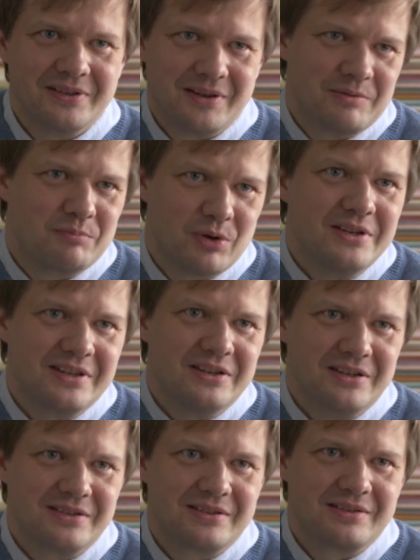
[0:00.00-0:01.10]
And policy
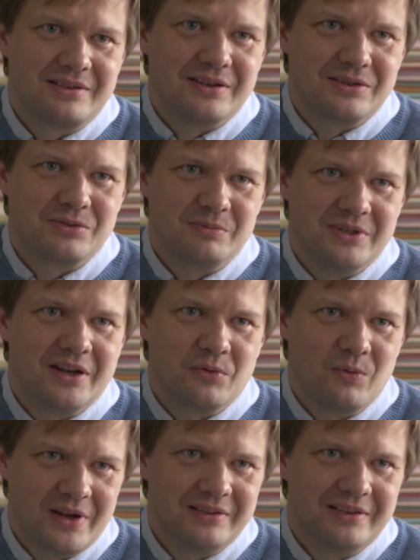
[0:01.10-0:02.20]
needs things to be done
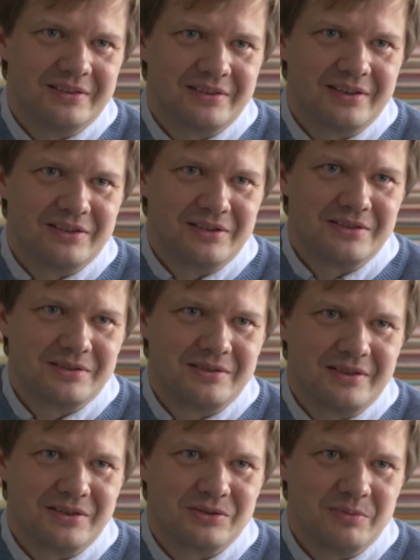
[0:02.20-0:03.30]
well and needs
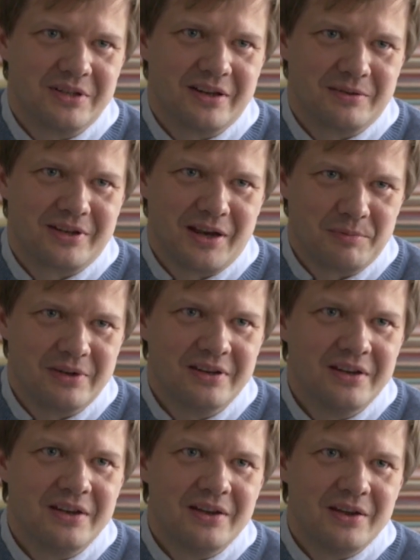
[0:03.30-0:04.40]
things to be done timely.
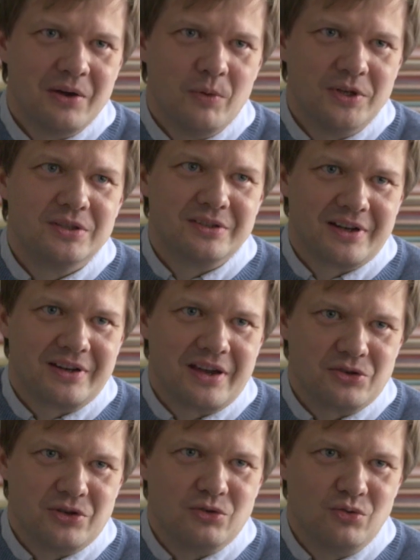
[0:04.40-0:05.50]
We didn't
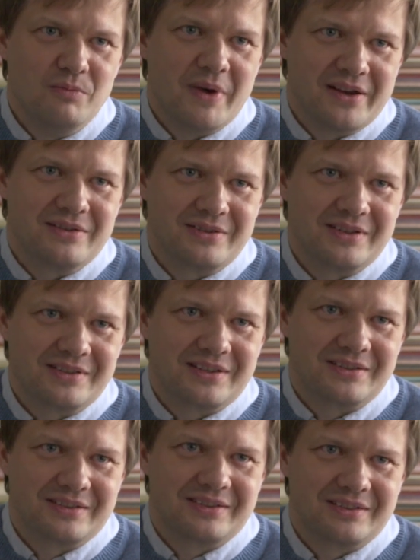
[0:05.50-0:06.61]
engage in too many things
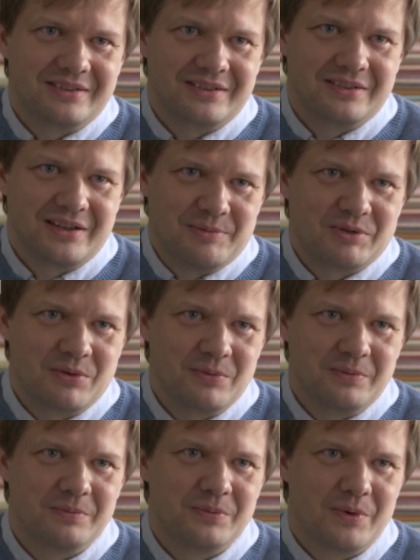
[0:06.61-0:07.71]
at a time, so
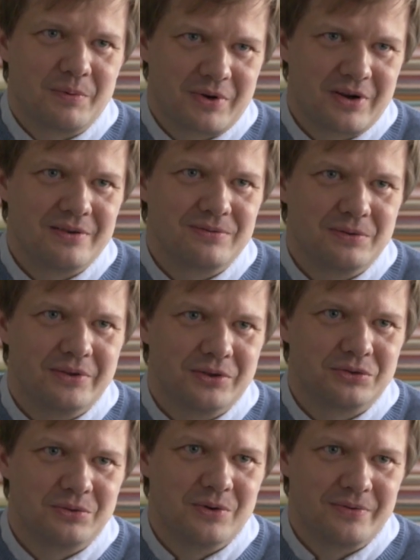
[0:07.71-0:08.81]
we were careful not
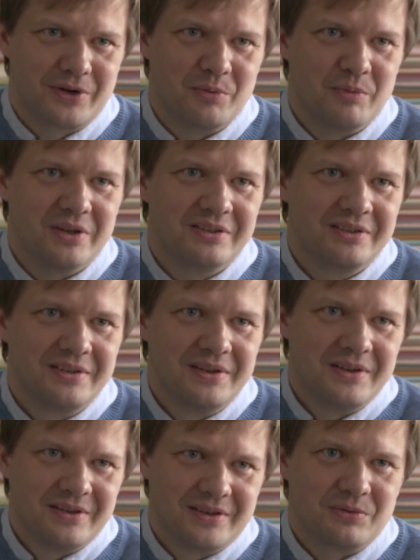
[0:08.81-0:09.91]
to overcommit.
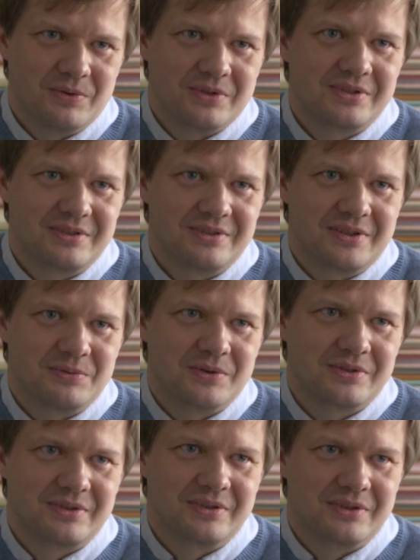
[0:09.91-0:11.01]
That
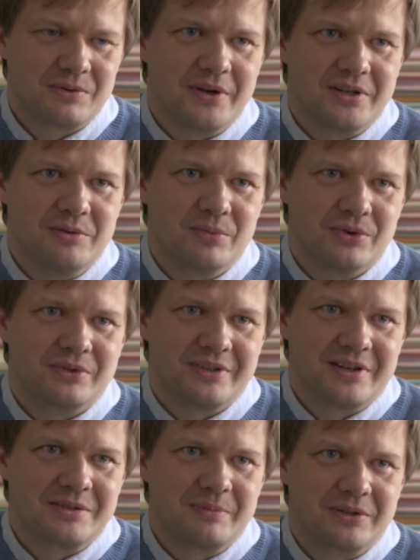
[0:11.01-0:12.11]
was quite an important
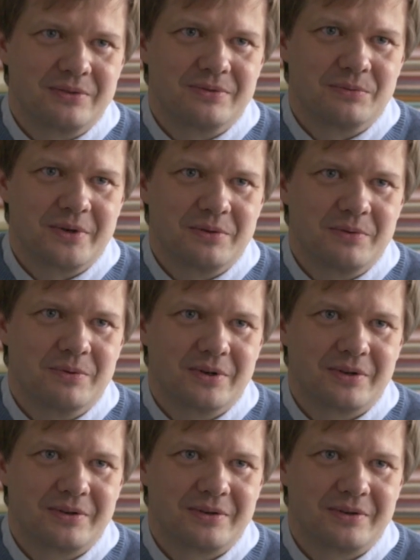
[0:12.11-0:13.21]
aspect of the way we
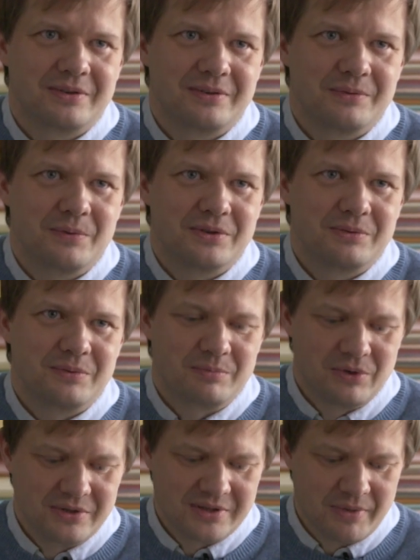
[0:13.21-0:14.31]
work with
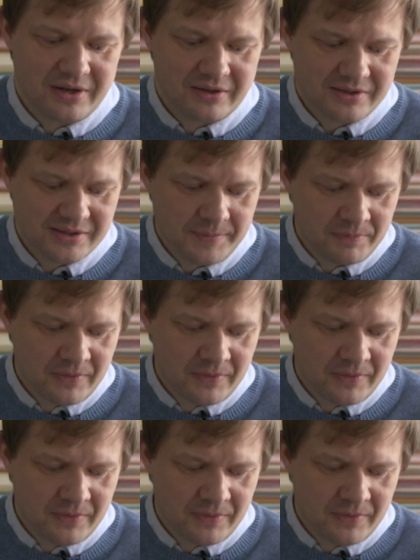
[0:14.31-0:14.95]
policymakers.